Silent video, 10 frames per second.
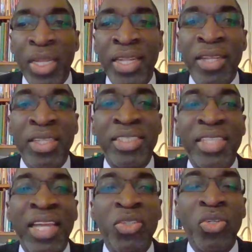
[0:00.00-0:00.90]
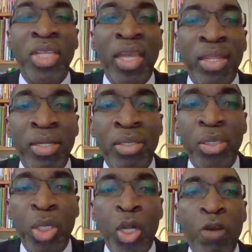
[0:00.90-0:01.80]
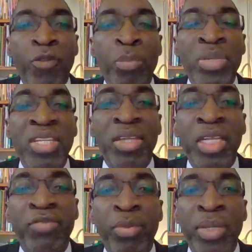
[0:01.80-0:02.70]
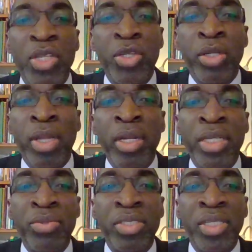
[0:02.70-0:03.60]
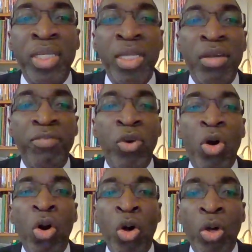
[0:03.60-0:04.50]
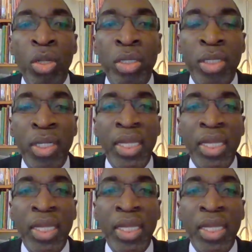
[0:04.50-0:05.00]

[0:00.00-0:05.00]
Let us stand together for media and information literacy for all.